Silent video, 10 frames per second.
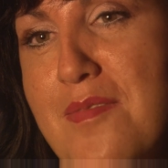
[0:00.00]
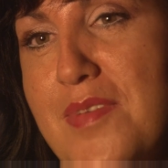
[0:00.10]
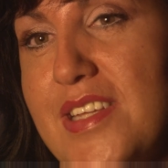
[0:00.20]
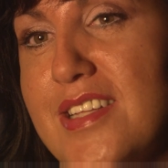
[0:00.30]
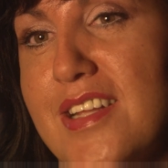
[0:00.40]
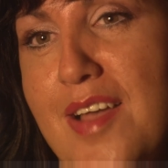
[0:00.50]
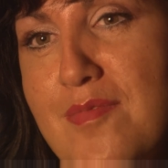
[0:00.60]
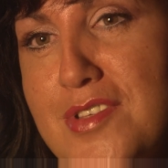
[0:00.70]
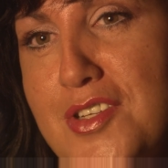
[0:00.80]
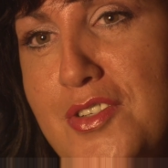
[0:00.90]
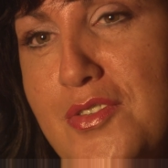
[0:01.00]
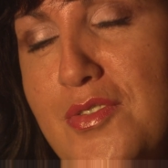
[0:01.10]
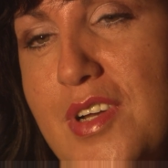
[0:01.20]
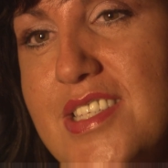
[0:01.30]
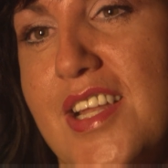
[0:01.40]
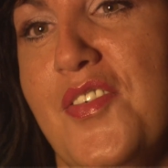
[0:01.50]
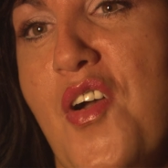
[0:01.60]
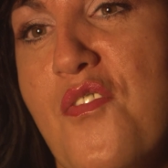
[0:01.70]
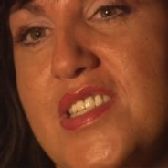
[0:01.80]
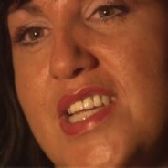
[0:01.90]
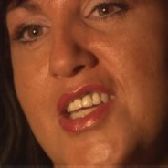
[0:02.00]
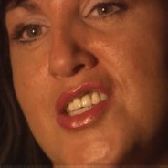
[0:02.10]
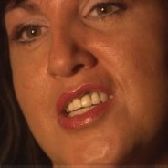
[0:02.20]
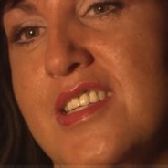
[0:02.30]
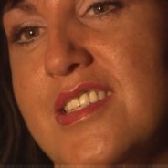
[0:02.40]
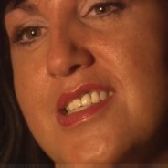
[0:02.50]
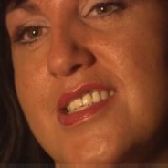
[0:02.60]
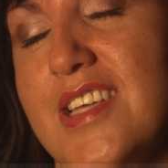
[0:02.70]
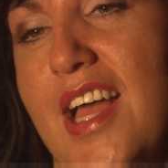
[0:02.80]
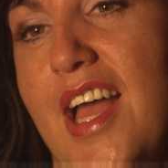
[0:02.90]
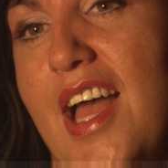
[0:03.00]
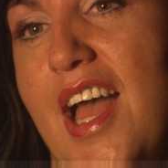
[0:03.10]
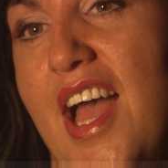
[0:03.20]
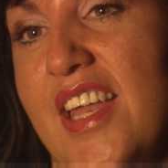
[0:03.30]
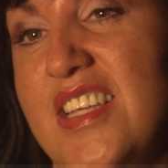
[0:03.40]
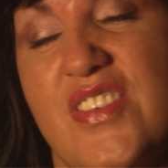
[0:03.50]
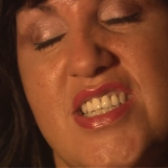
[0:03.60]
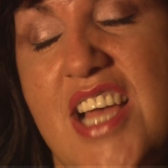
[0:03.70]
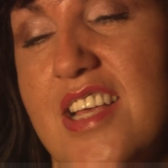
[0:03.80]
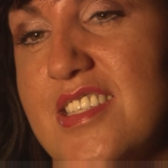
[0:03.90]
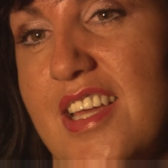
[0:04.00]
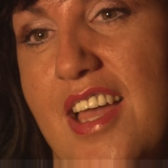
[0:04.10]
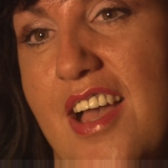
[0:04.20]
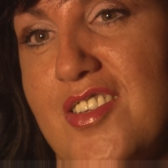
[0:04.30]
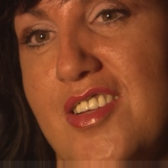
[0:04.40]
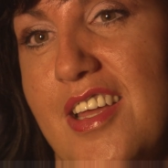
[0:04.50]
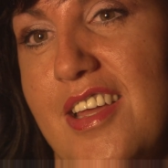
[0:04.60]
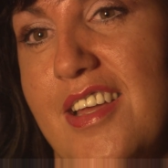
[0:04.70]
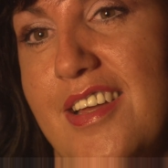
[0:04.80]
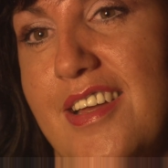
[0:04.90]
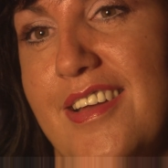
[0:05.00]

He still comes through, I still have conversations, and he's fantastic, actually.